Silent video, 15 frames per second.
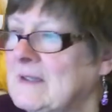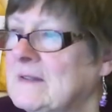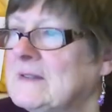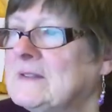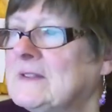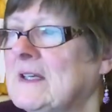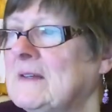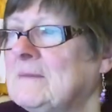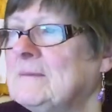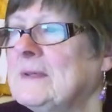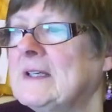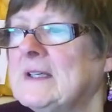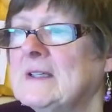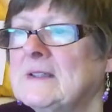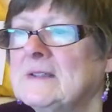Shade
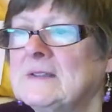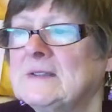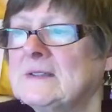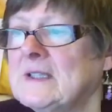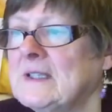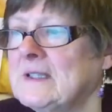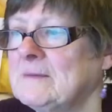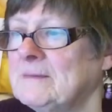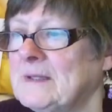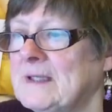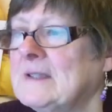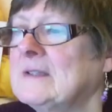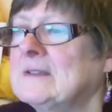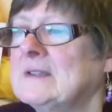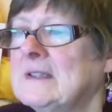Makers.
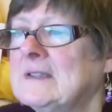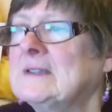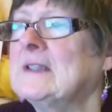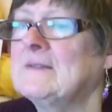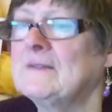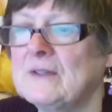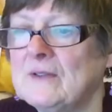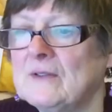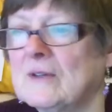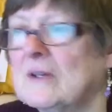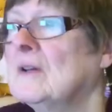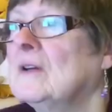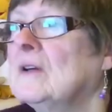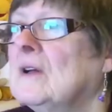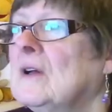Let's have a look.